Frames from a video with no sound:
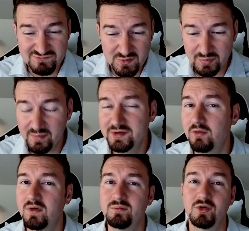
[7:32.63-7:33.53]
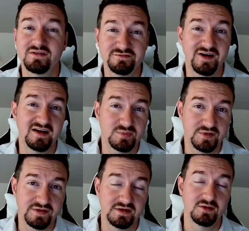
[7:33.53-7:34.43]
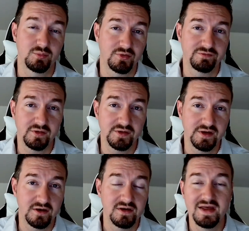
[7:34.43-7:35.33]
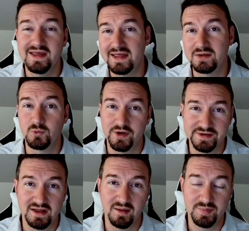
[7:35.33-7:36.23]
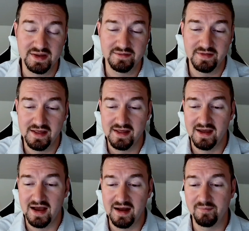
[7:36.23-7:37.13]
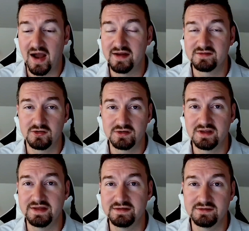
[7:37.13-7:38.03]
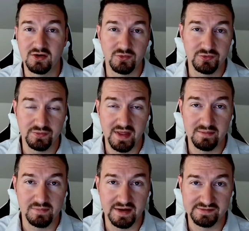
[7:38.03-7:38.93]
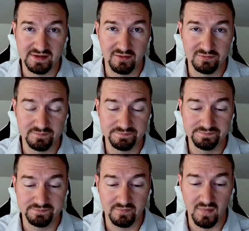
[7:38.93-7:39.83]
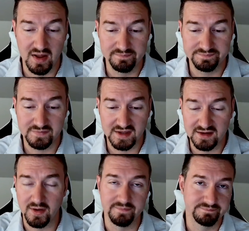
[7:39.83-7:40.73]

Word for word: you probably don't want more than 5% of your portfolio in one company. Um, I certainly don't do that myself. But anyway,